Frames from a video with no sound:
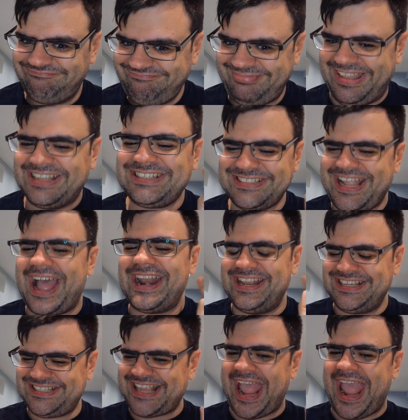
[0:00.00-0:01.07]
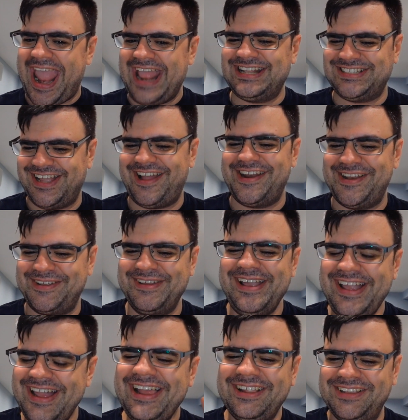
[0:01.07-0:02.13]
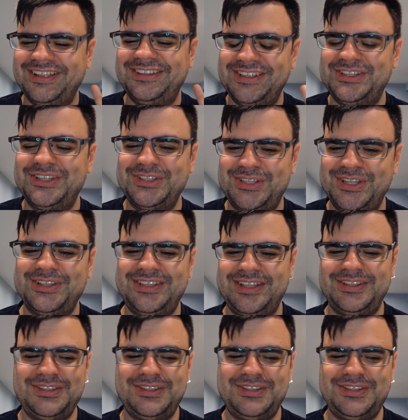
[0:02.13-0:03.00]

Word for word: This has got his hands on the the the the the,